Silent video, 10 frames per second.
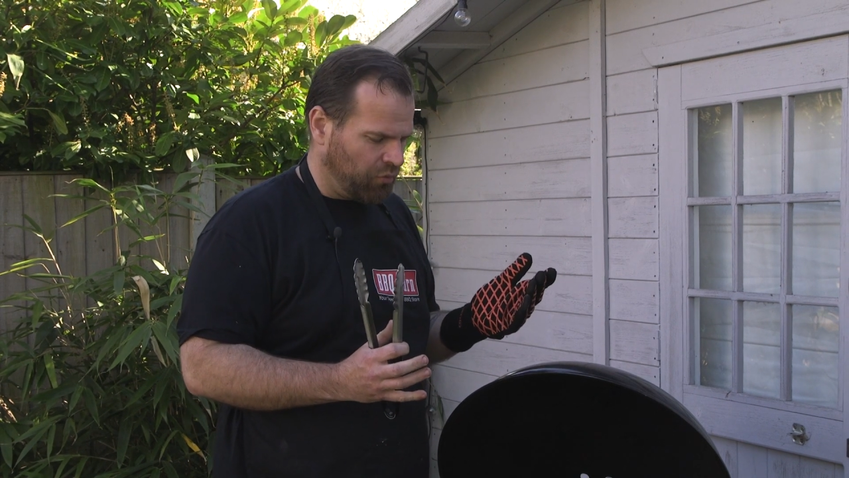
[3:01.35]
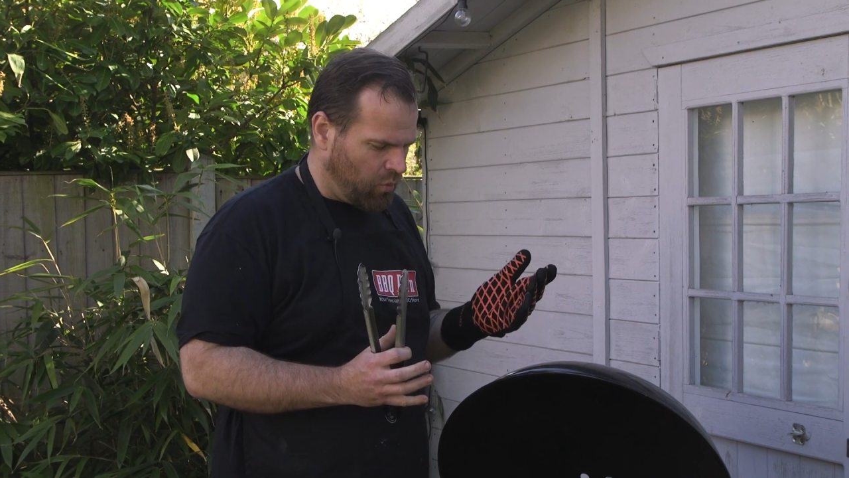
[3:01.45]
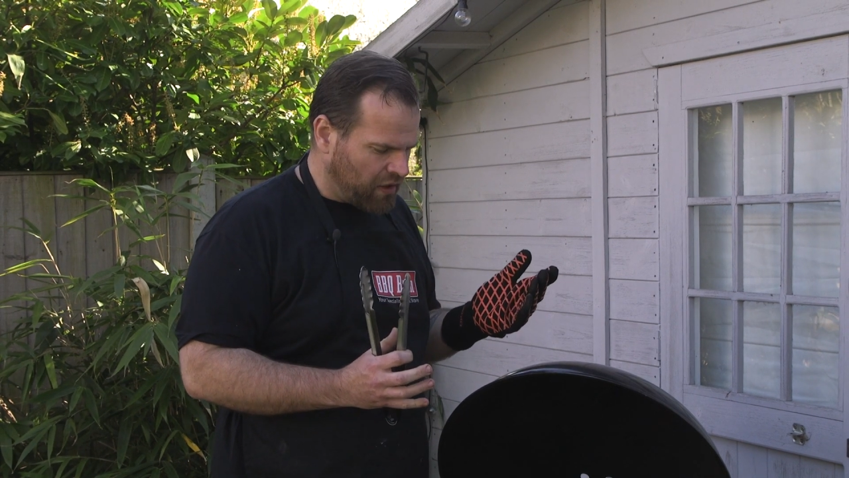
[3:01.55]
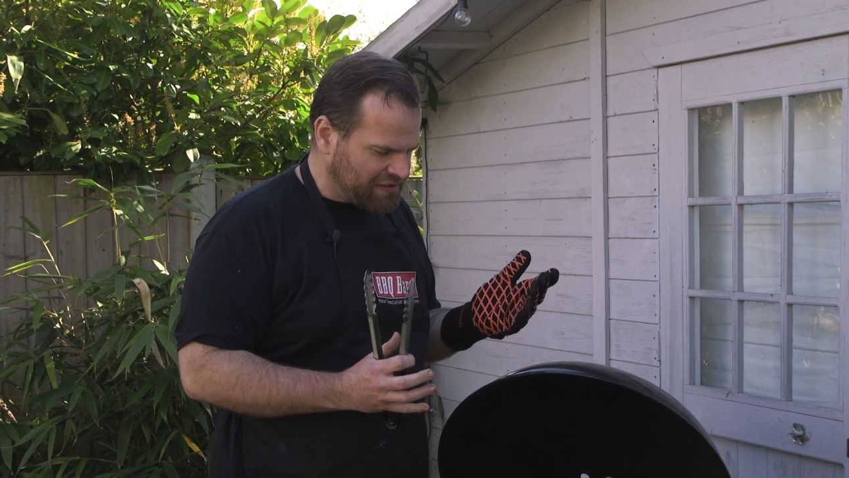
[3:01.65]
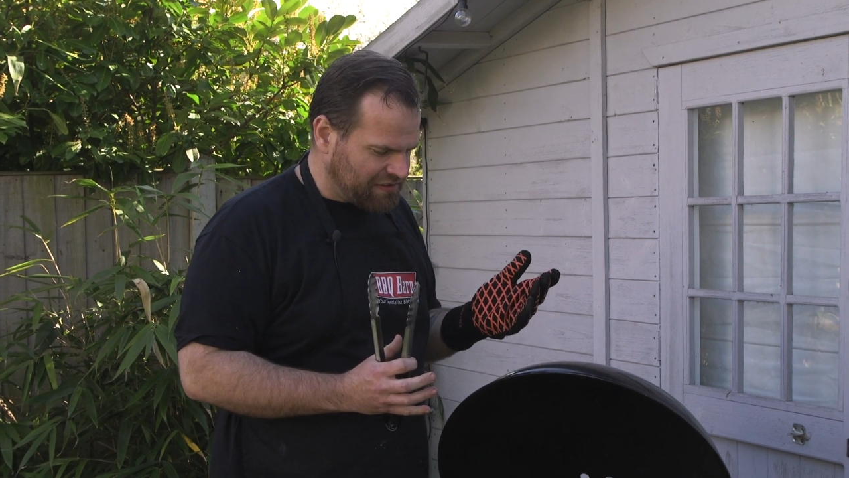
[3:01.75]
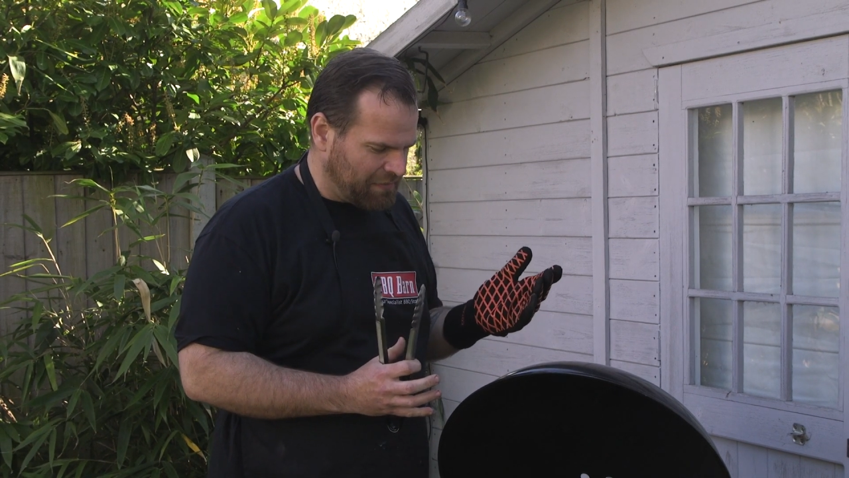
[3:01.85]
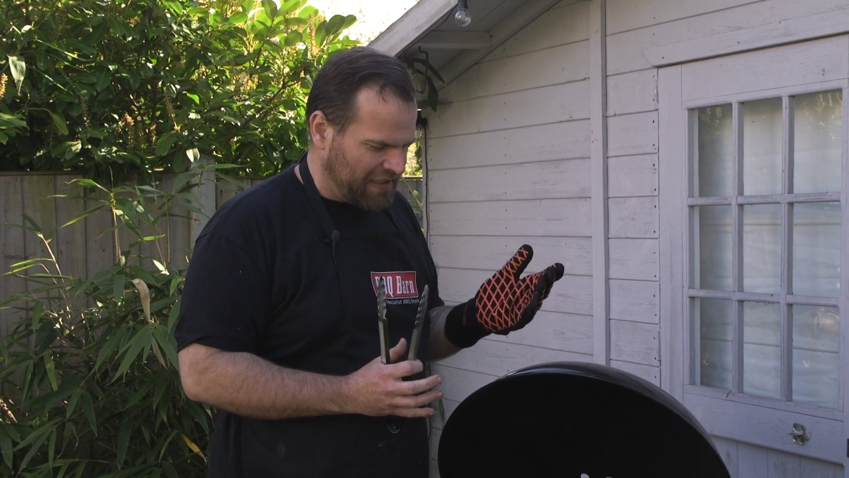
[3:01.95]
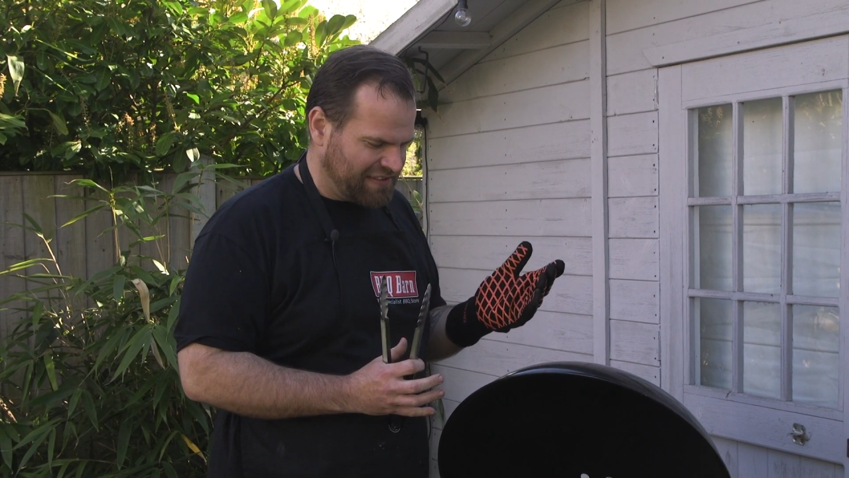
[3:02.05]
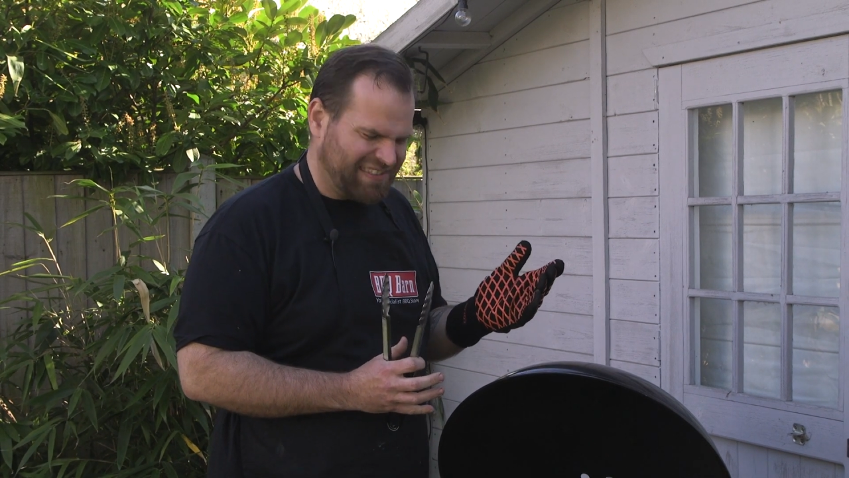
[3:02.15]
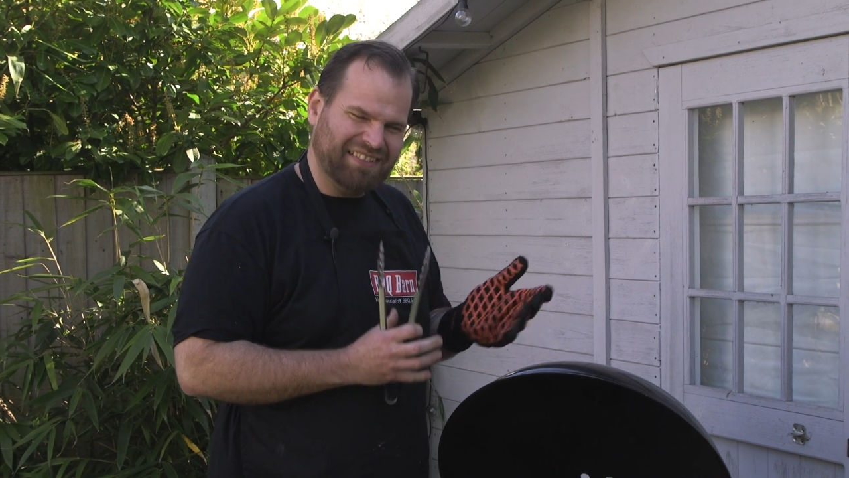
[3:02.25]
Once
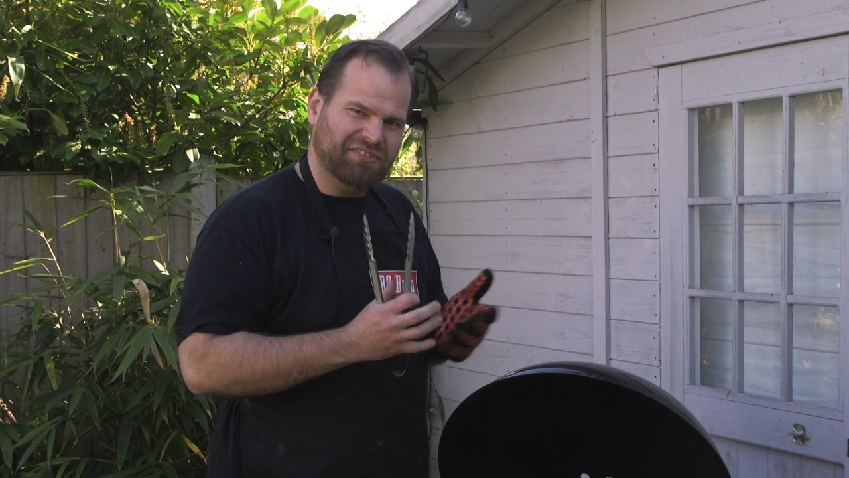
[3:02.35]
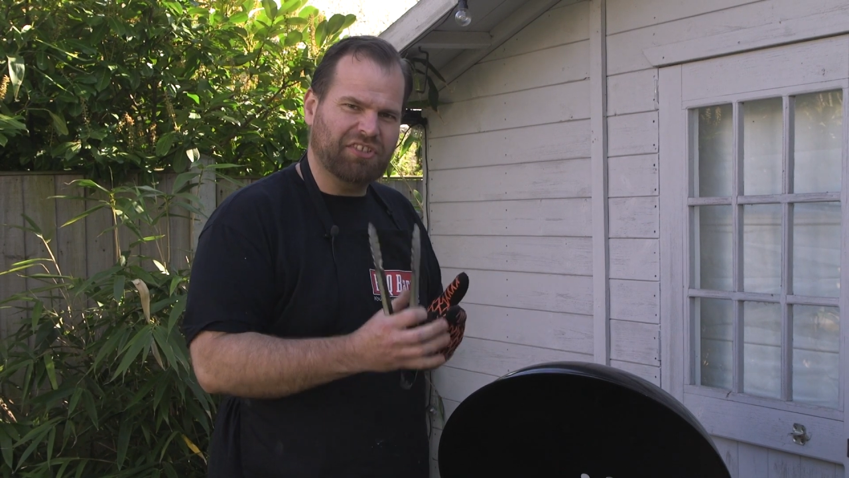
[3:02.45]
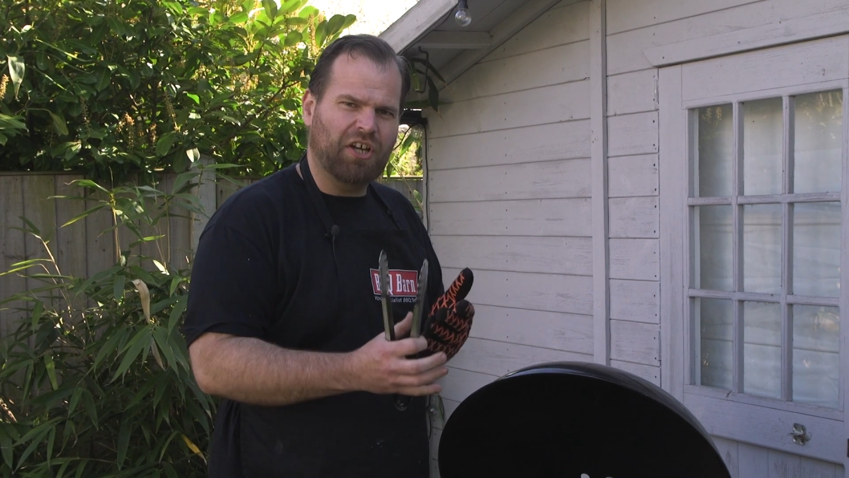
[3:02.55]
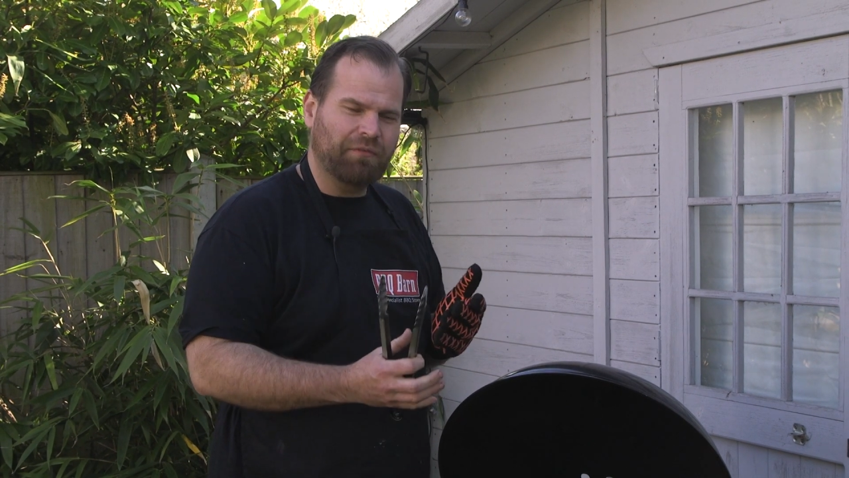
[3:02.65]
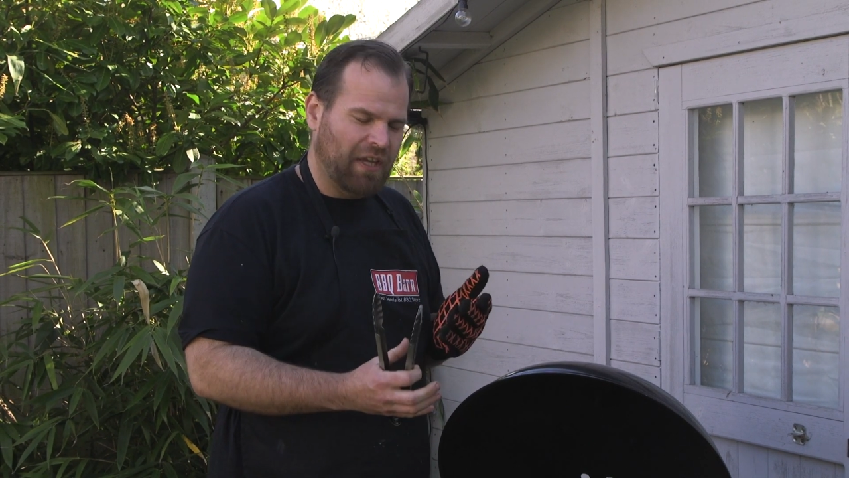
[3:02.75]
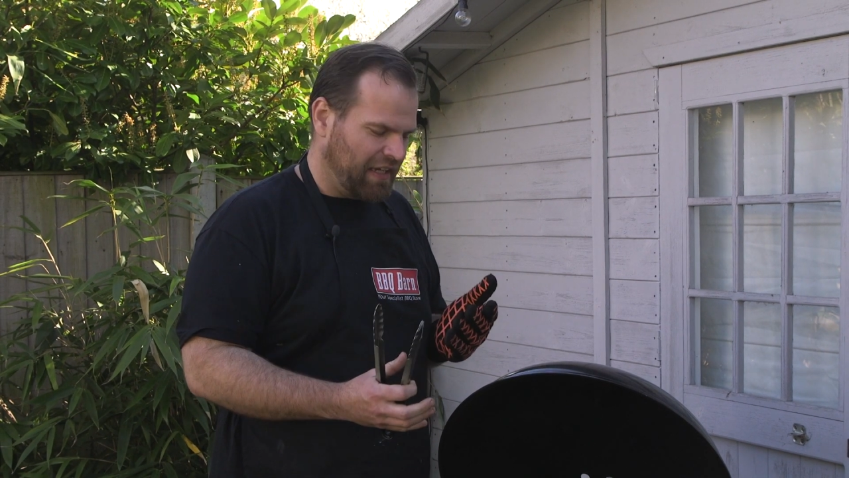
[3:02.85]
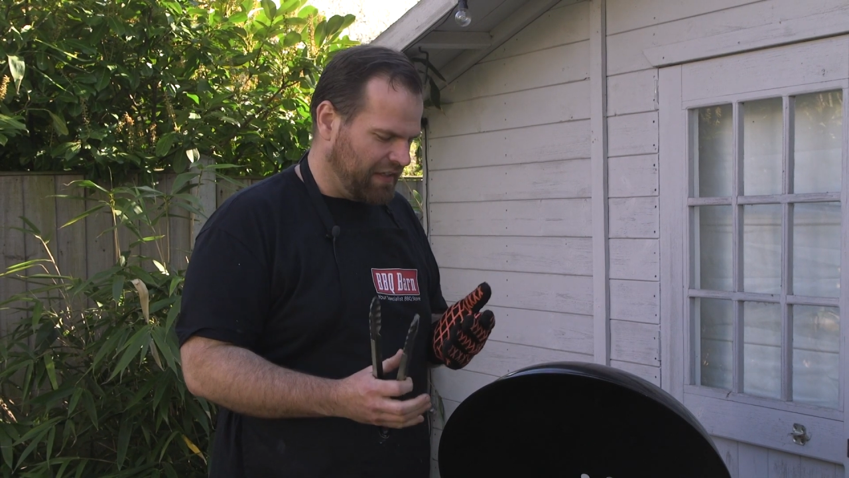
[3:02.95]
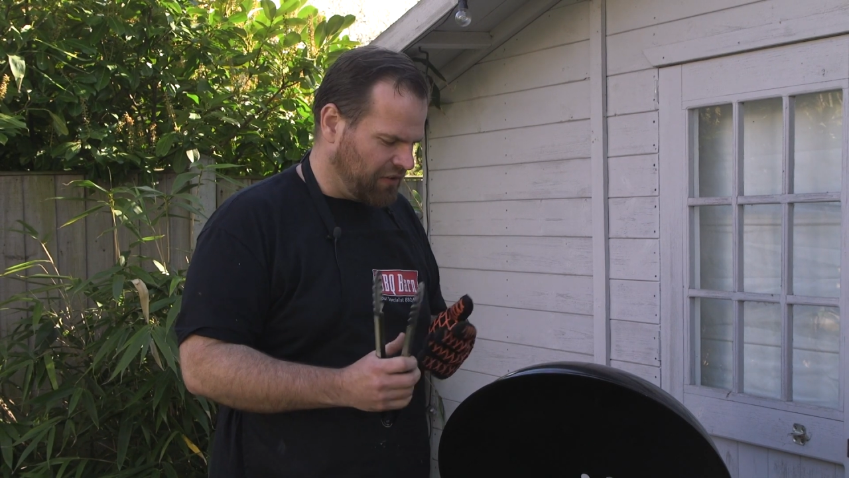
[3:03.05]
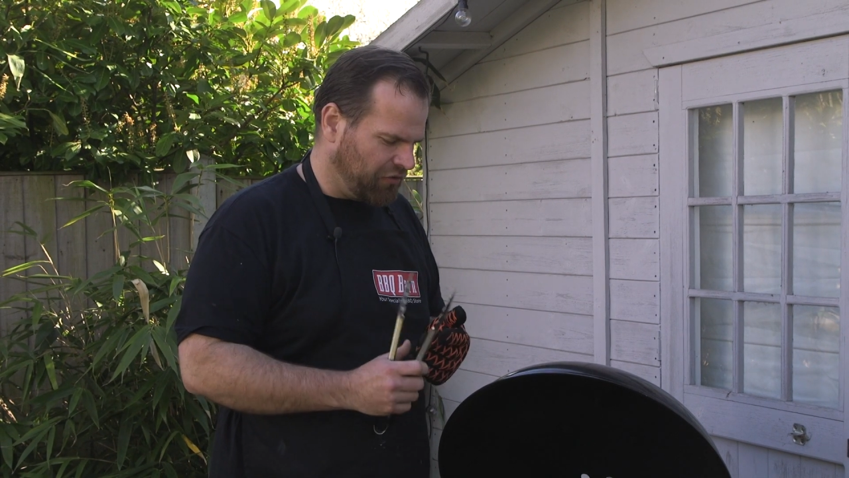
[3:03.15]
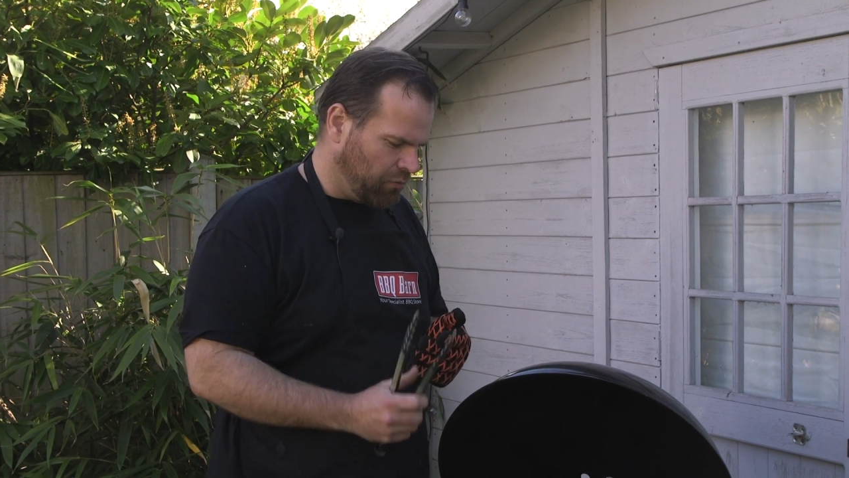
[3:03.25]
meat seals off,
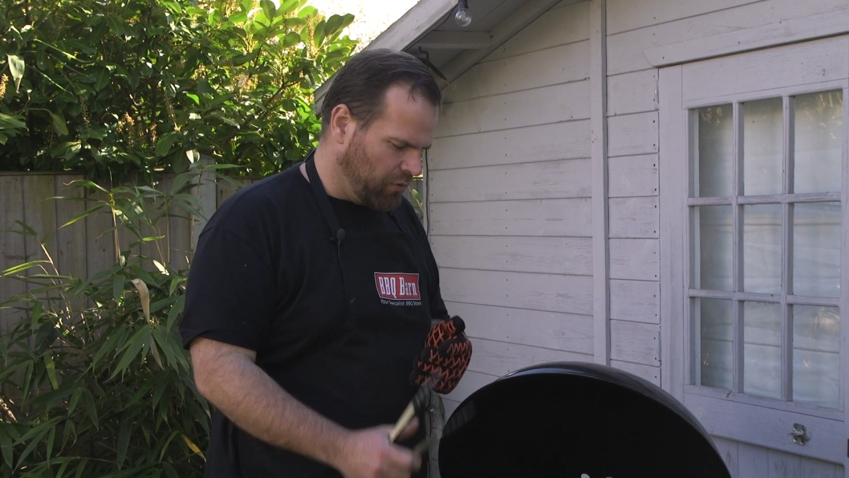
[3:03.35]
it doesn't